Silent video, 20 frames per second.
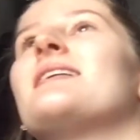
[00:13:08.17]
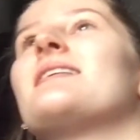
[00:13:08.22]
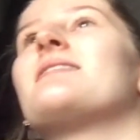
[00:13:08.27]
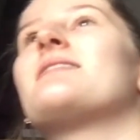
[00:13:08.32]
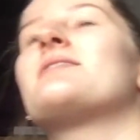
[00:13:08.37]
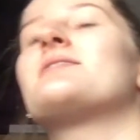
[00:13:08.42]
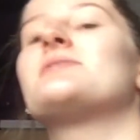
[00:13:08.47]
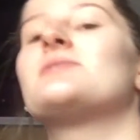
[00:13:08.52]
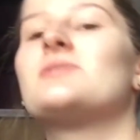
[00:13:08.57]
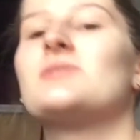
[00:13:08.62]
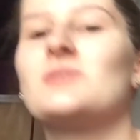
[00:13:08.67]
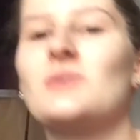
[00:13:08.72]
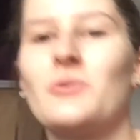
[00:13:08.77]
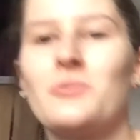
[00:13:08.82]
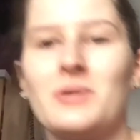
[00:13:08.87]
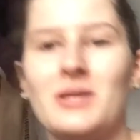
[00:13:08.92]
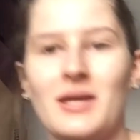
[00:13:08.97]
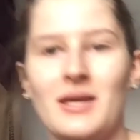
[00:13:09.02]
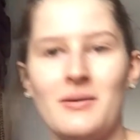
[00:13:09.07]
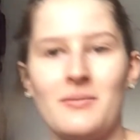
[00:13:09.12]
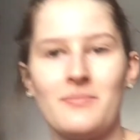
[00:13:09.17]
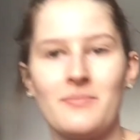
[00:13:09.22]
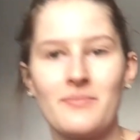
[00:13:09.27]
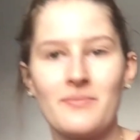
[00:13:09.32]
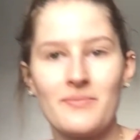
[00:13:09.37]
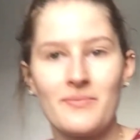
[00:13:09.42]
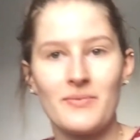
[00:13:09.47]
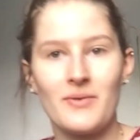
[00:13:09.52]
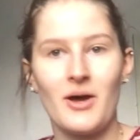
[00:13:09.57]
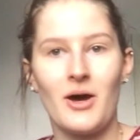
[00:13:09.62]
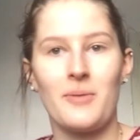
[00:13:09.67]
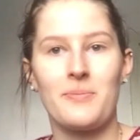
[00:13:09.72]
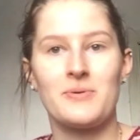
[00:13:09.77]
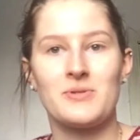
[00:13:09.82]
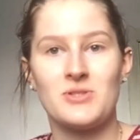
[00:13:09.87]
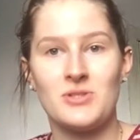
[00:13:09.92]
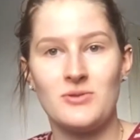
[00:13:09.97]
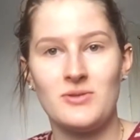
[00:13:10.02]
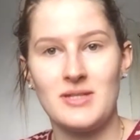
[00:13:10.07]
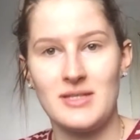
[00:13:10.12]
there are so many
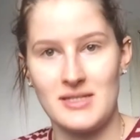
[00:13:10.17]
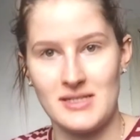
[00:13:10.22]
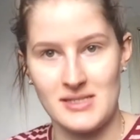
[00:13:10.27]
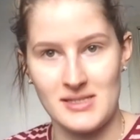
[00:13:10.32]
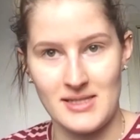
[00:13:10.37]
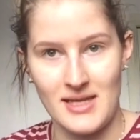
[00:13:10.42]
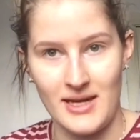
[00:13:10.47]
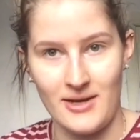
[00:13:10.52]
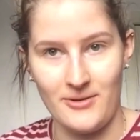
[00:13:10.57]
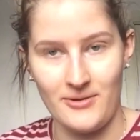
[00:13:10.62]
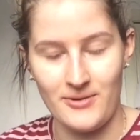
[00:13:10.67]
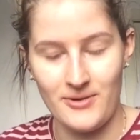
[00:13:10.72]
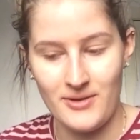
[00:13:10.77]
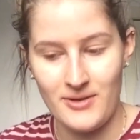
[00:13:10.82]
opportunities now.